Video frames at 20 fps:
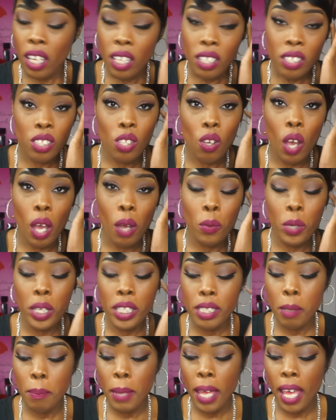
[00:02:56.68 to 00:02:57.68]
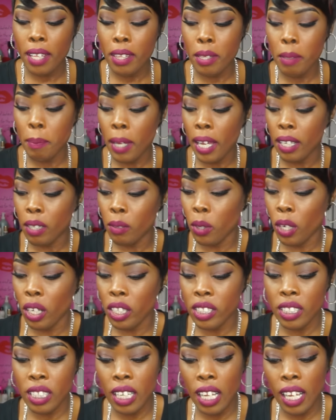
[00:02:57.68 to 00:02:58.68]
So I went to Bath and Body
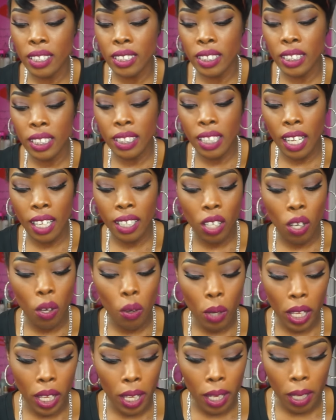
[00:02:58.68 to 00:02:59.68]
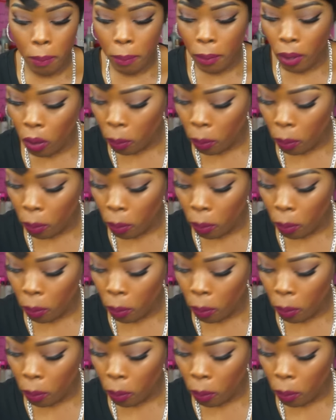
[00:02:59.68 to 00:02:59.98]
Works, and I did not go ham